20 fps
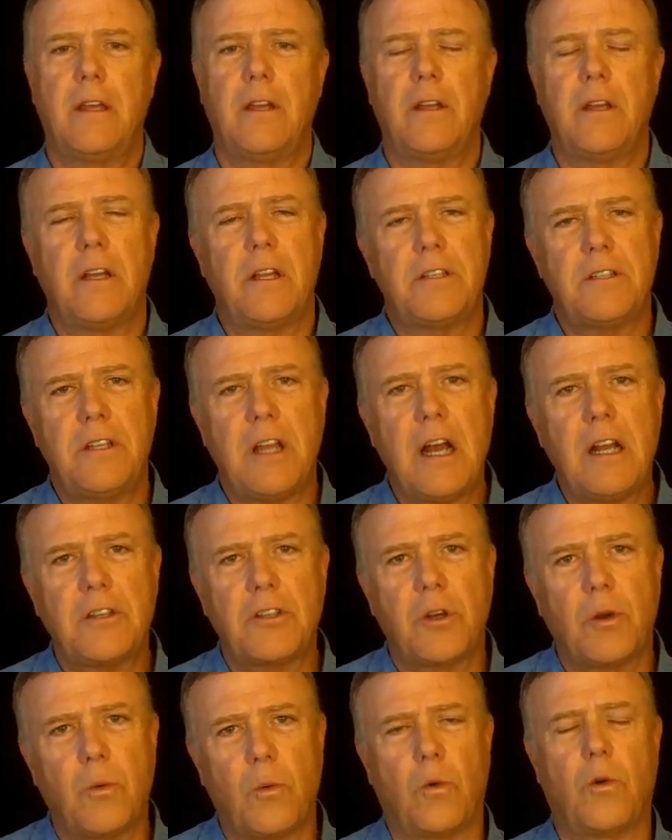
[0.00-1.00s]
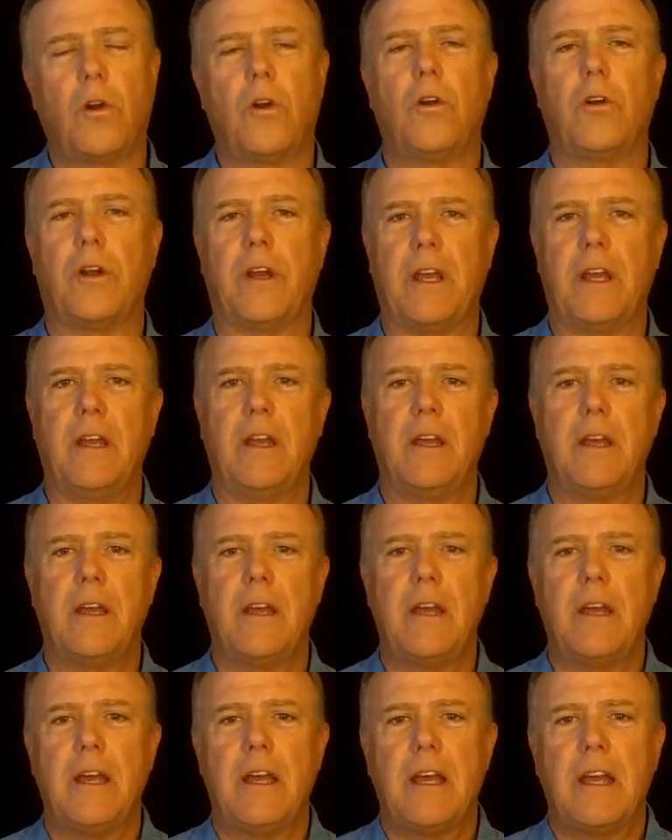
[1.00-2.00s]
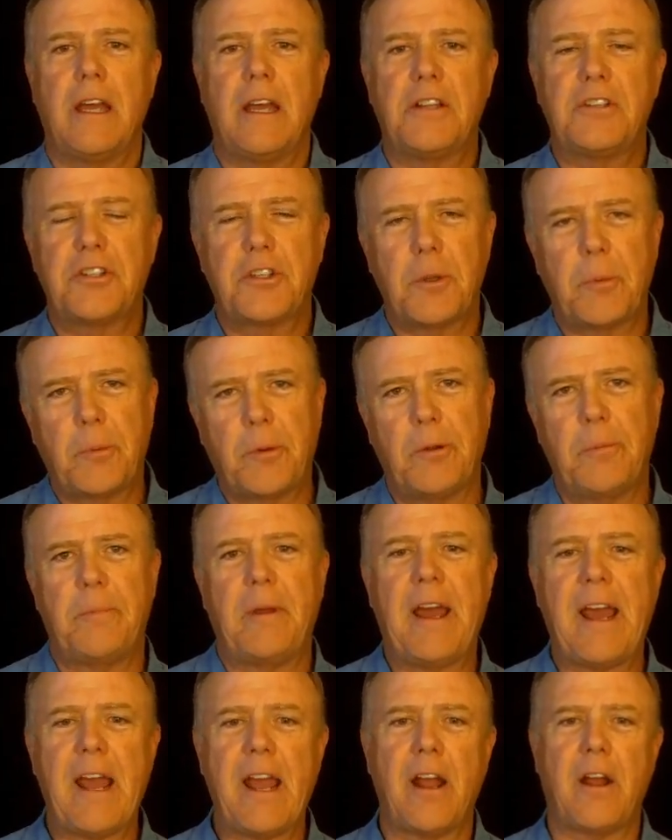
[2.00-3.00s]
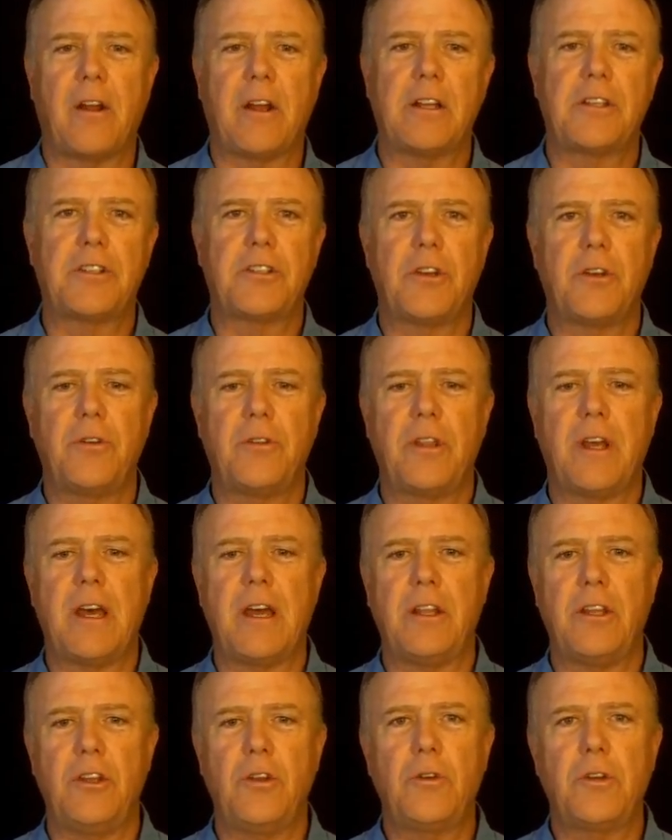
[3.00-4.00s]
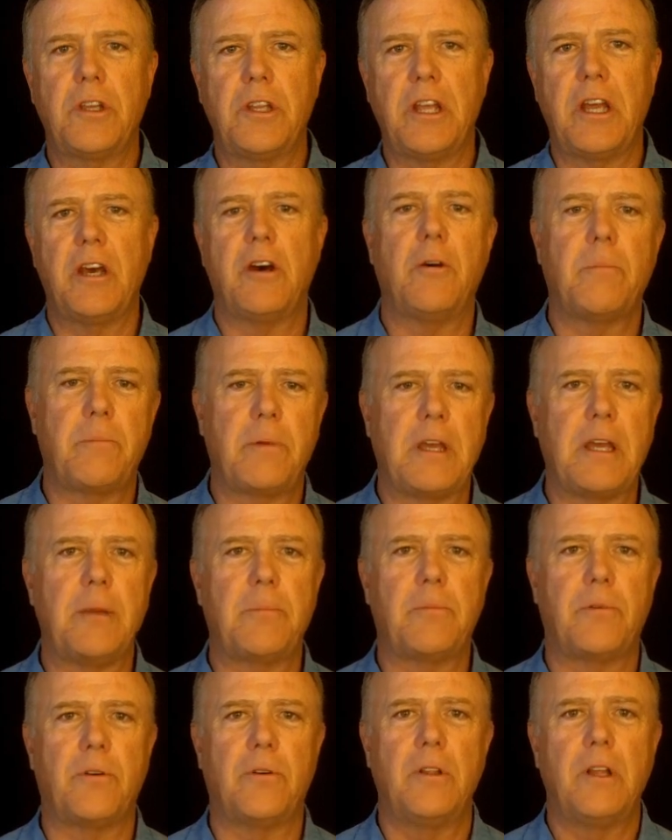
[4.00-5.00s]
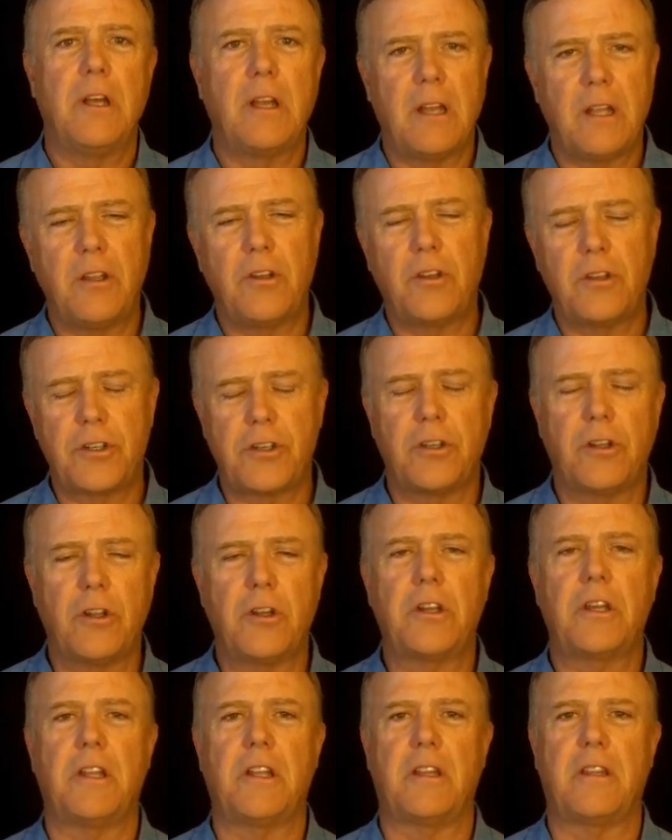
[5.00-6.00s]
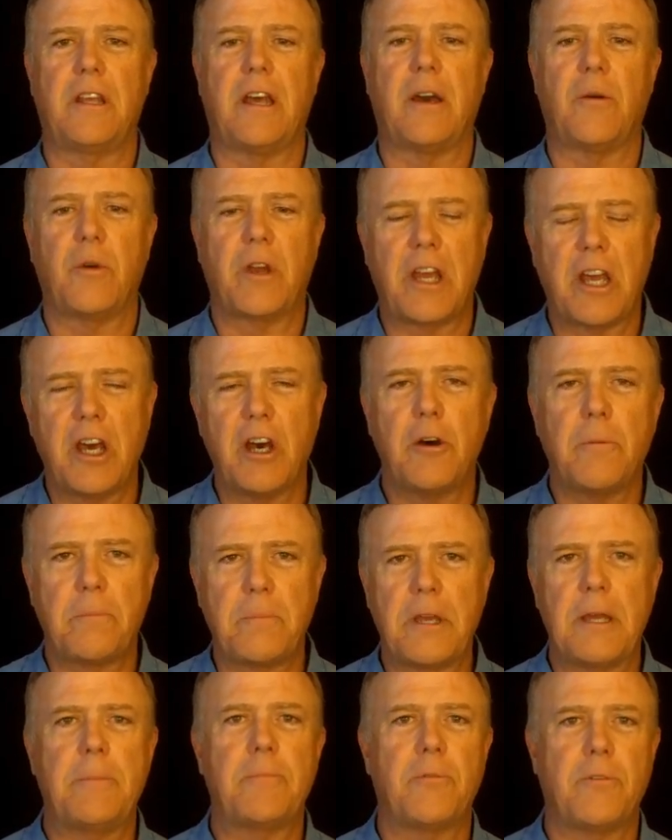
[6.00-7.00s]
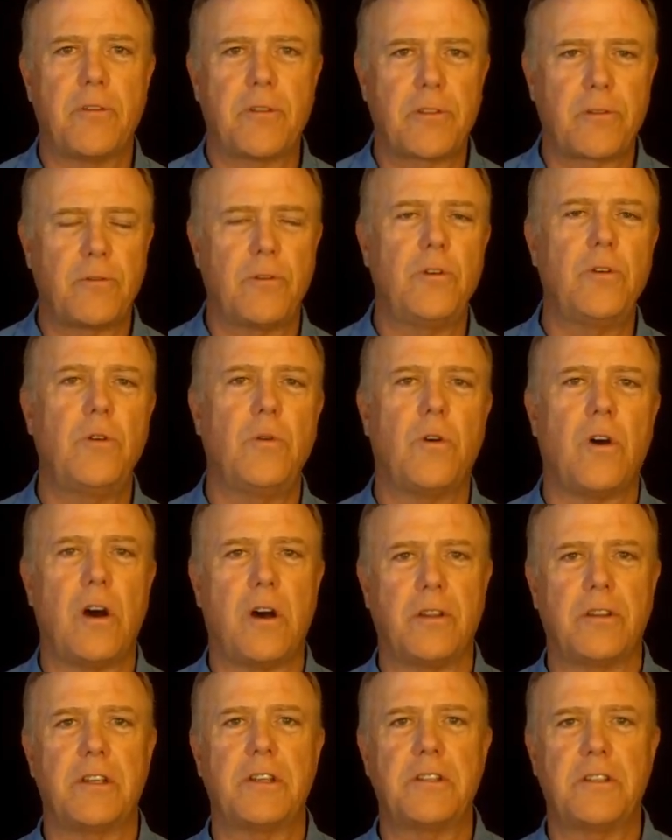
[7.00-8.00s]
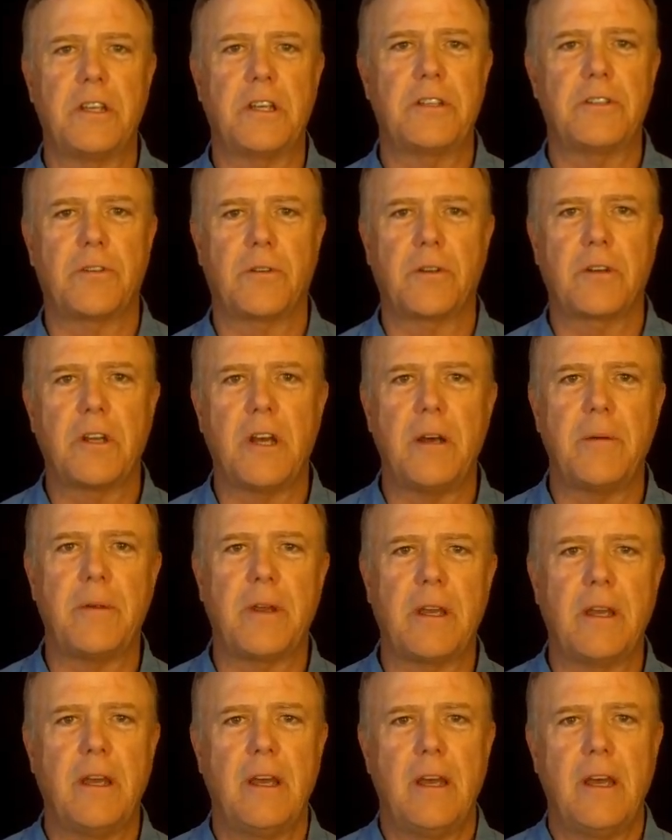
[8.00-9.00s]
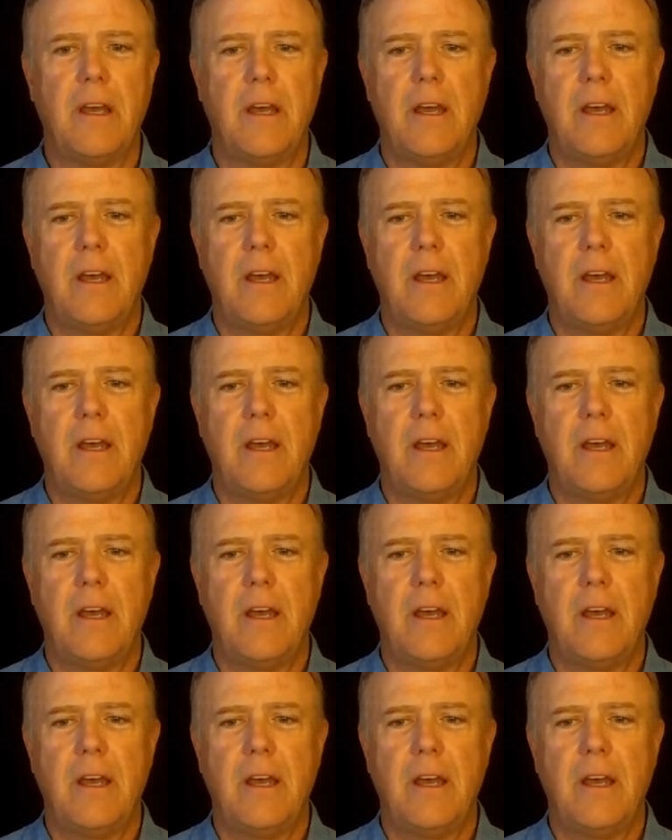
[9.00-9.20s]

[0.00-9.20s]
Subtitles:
You know, it's not to worry. It's to prepare. It's so that you can help people. Then you should look at it that way. Help people through all these things that are coming.